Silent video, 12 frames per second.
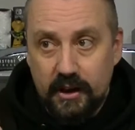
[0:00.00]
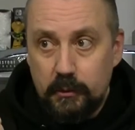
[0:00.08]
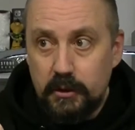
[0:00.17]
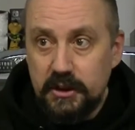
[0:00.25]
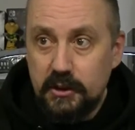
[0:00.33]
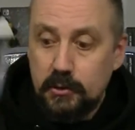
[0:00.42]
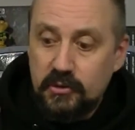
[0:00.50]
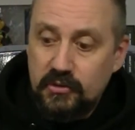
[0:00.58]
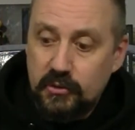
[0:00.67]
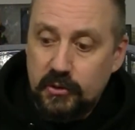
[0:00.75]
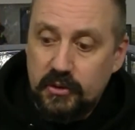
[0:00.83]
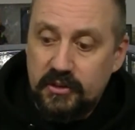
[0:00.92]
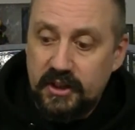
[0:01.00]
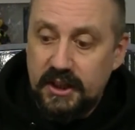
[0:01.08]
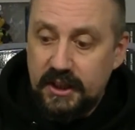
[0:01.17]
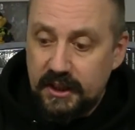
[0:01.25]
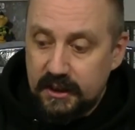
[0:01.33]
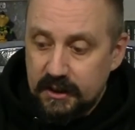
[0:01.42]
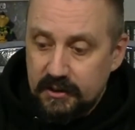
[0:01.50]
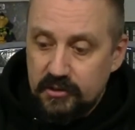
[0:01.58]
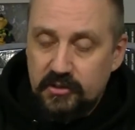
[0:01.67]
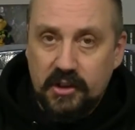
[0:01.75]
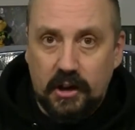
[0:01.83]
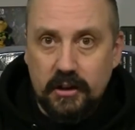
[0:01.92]
I will use for the
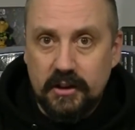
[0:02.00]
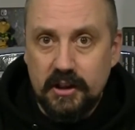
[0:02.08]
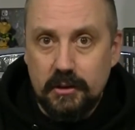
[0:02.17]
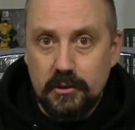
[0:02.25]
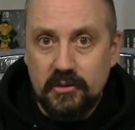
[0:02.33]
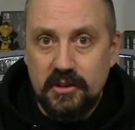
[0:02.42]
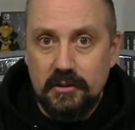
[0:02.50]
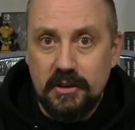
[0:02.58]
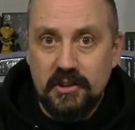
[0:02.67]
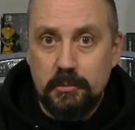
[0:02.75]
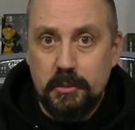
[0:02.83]
Scarlet Hero series